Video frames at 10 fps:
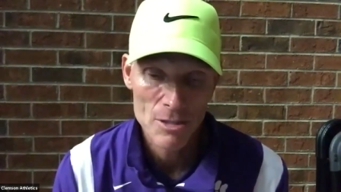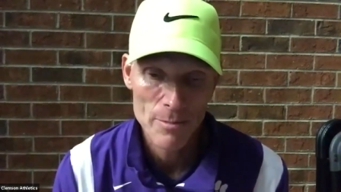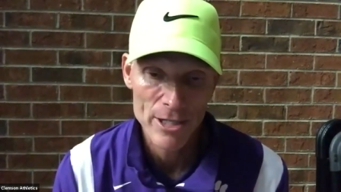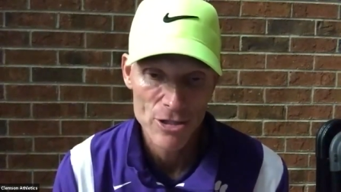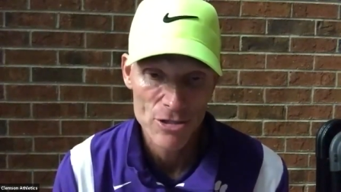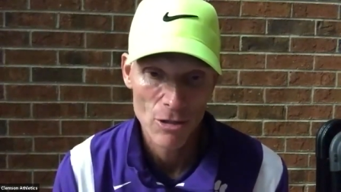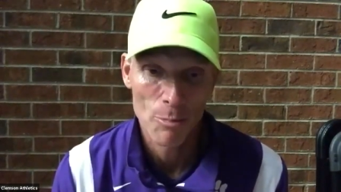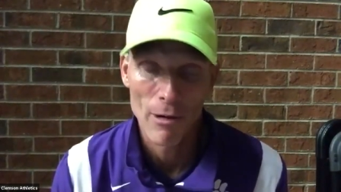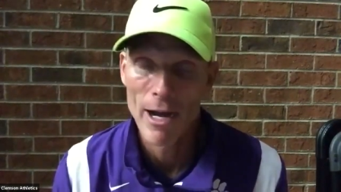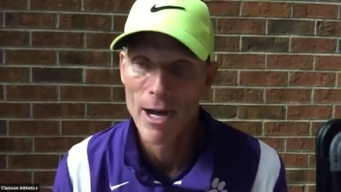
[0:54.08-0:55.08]
just makes you
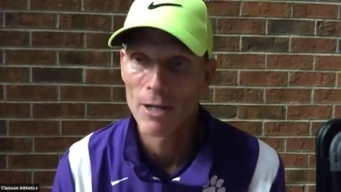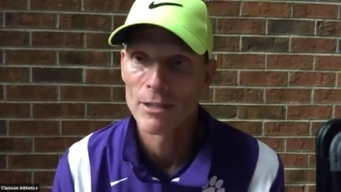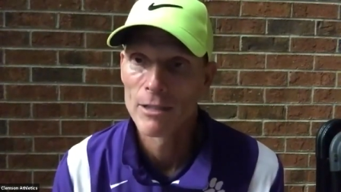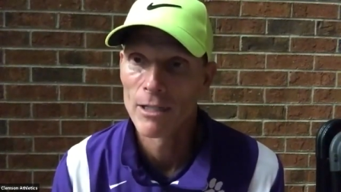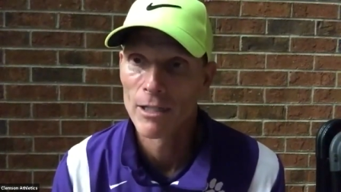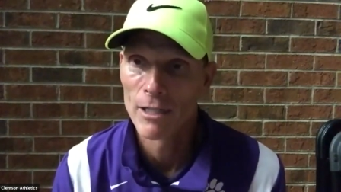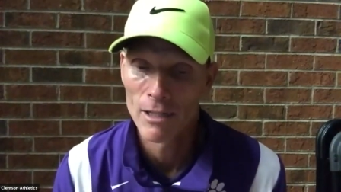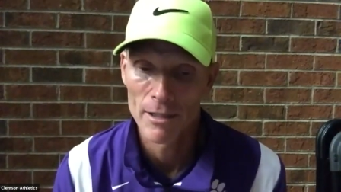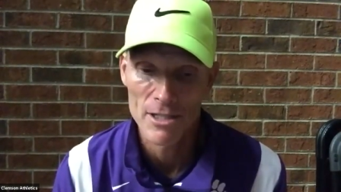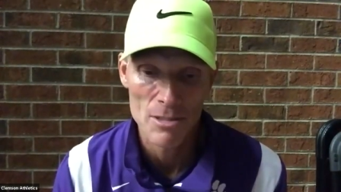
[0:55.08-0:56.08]
so proud.
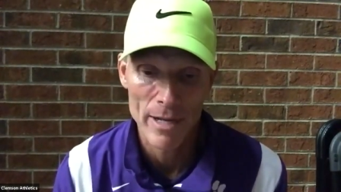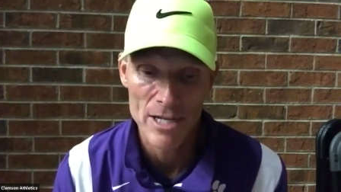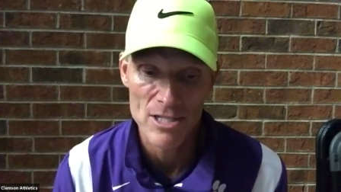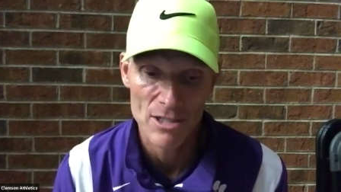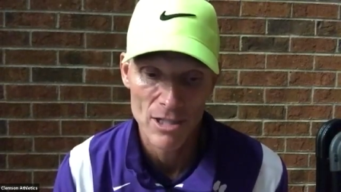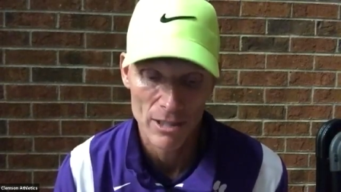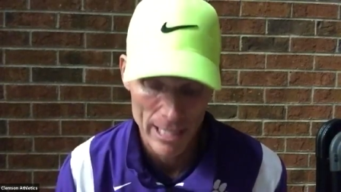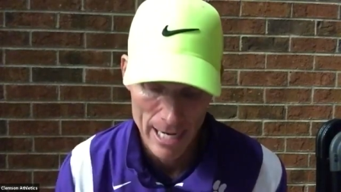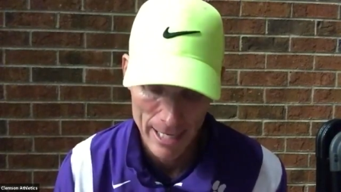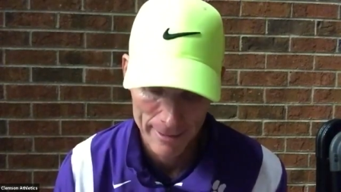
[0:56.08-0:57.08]
He's an amazing
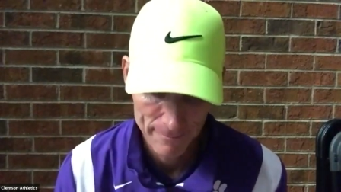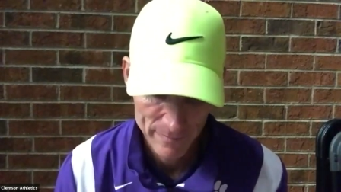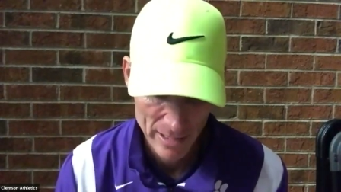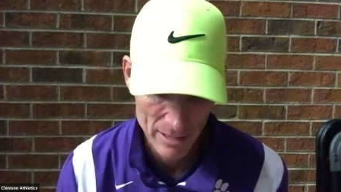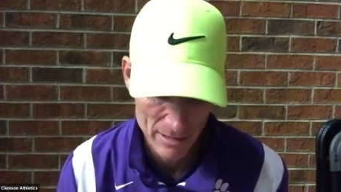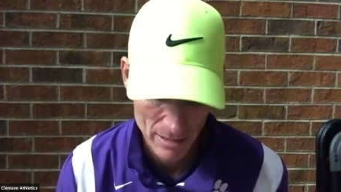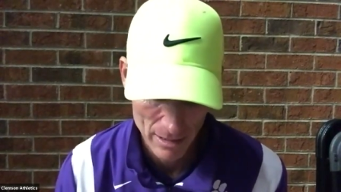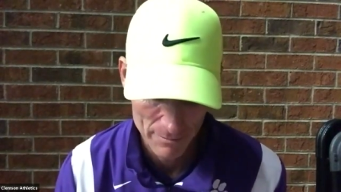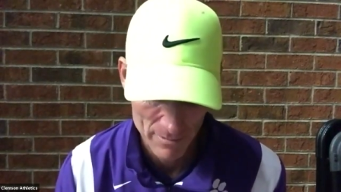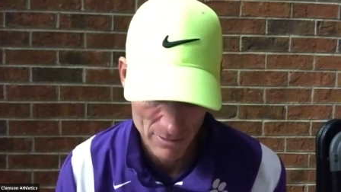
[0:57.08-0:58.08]
young guy and
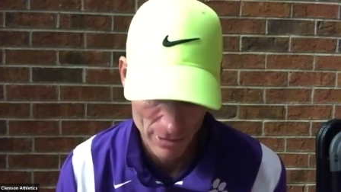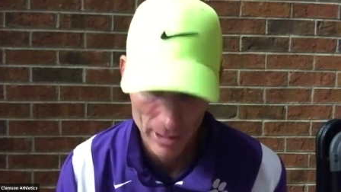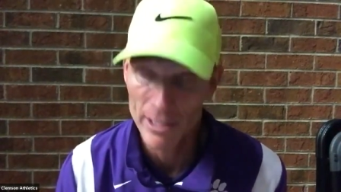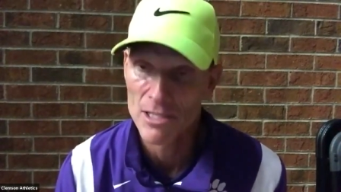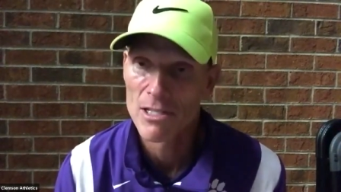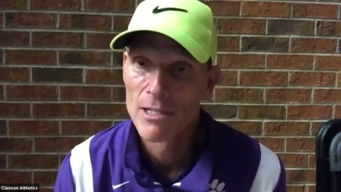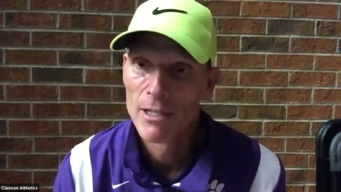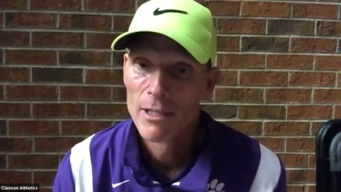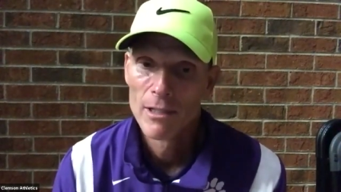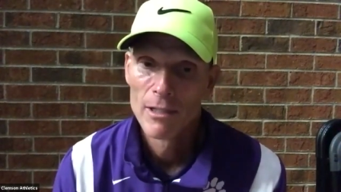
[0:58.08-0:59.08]
really
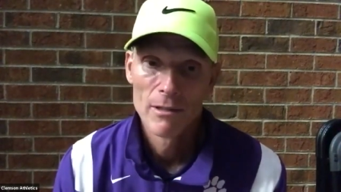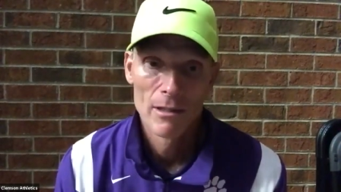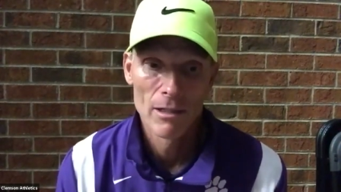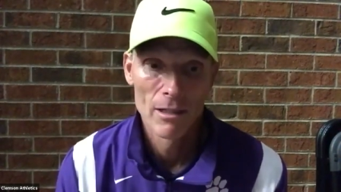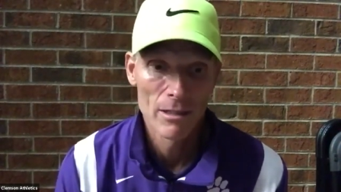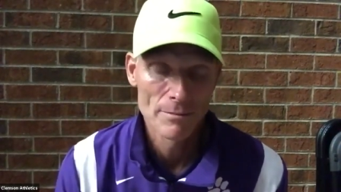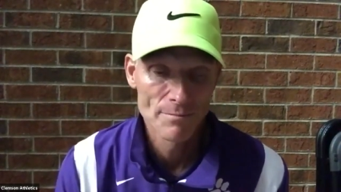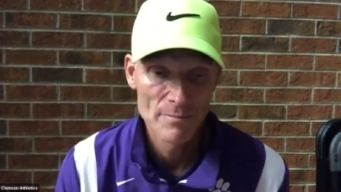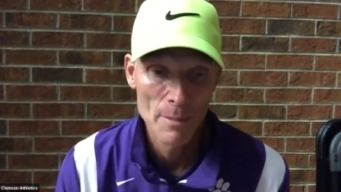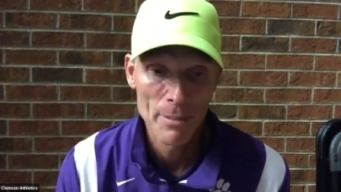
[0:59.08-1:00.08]
is
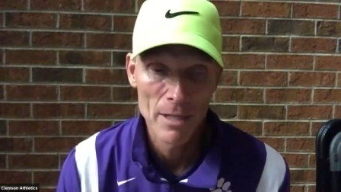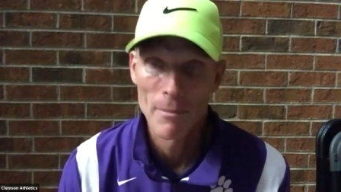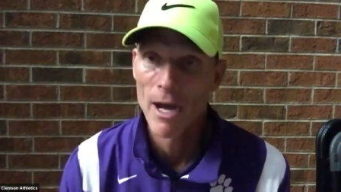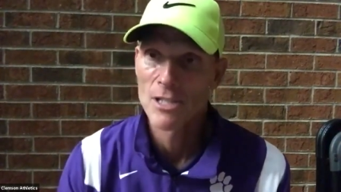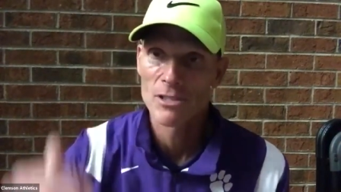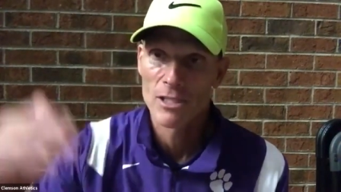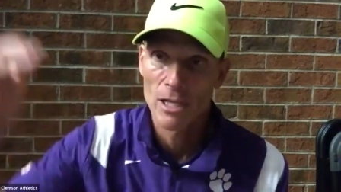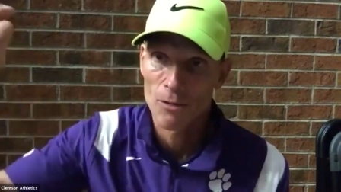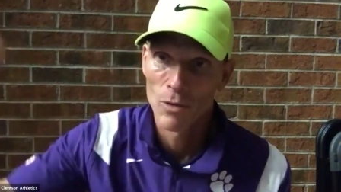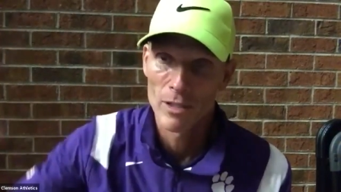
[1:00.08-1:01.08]

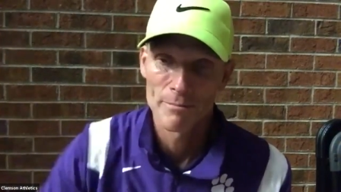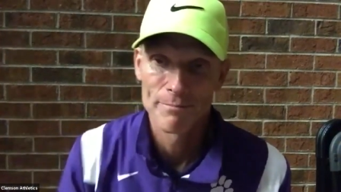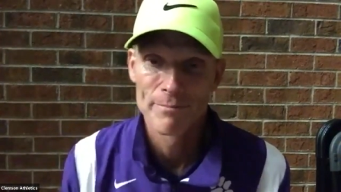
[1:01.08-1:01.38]
epitomized kind of what